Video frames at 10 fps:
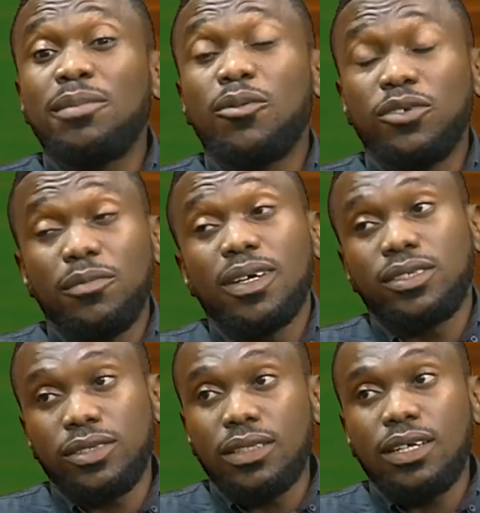by one of my
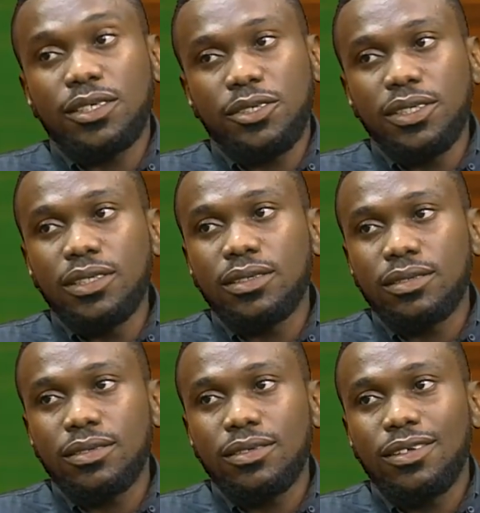students, actually.
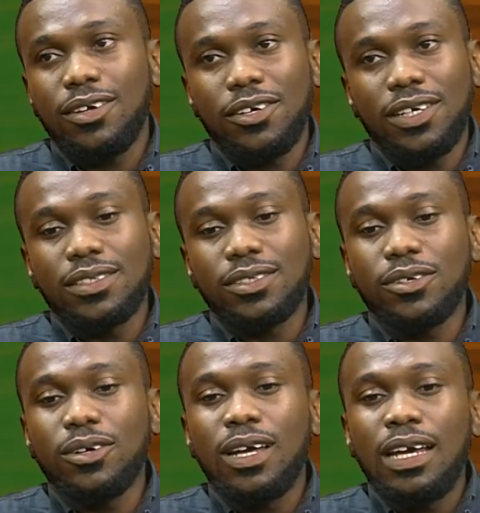All right,
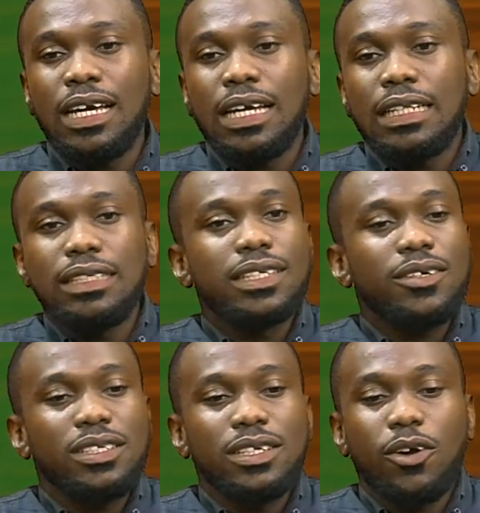so this girl
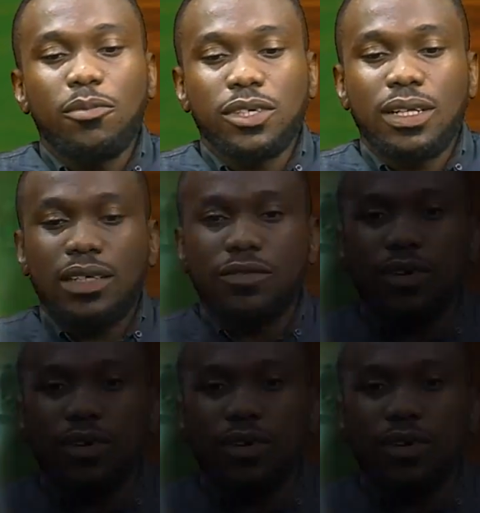didn't come to class